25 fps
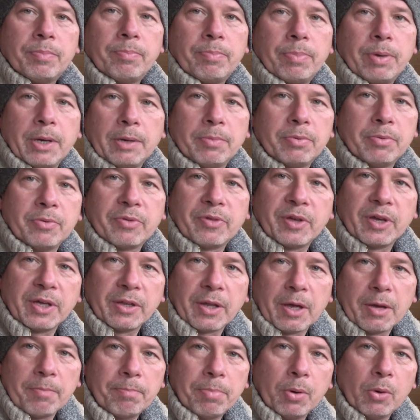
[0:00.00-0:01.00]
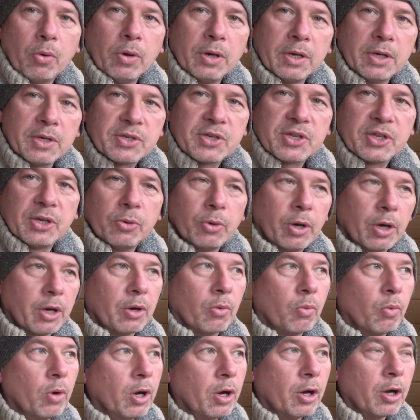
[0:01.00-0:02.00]
people think their boiler's still going
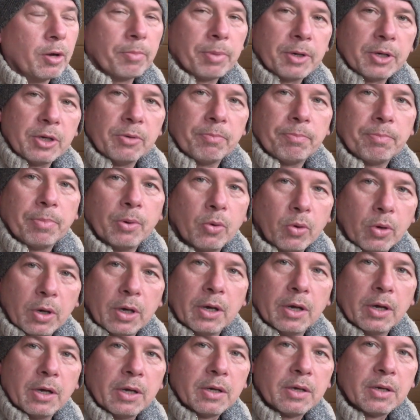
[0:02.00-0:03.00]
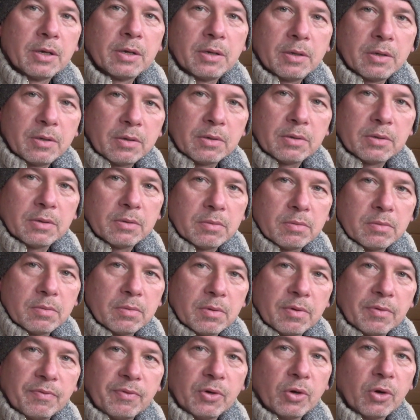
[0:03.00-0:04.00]
to work, but your boiler,
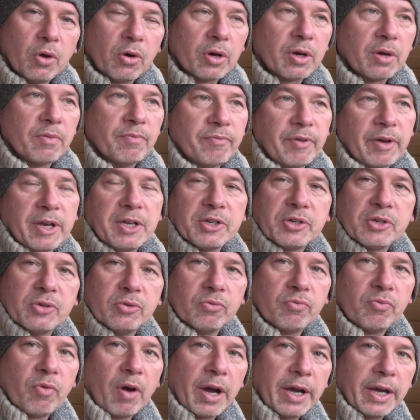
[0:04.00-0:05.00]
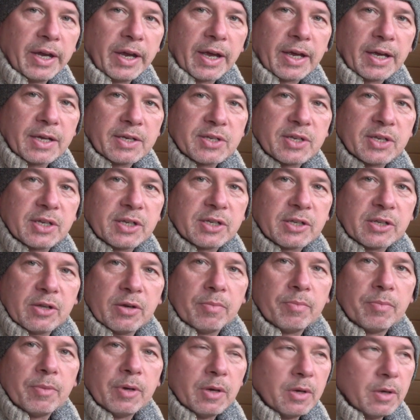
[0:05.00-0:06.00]
if you've got a conventional radiator
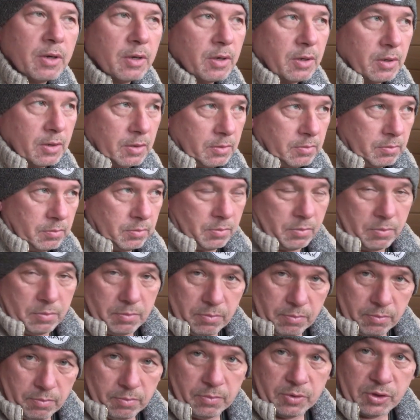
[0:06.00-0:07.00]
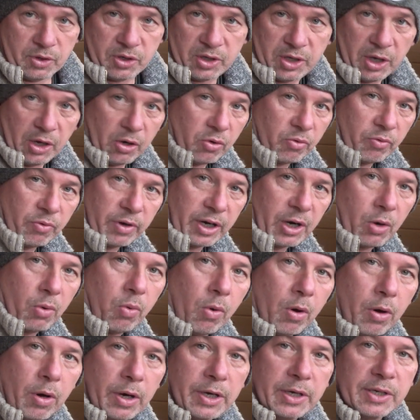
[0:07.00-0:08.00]
system, still
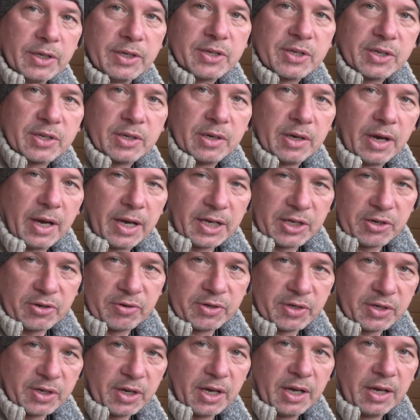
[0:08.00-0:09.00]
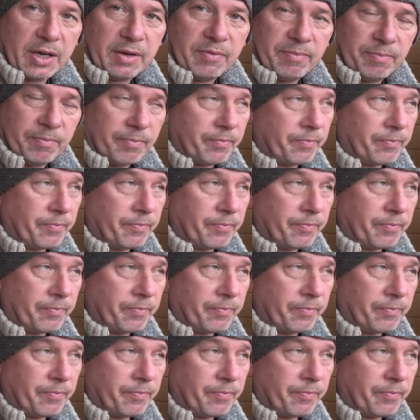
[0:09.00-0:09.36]
requires electricity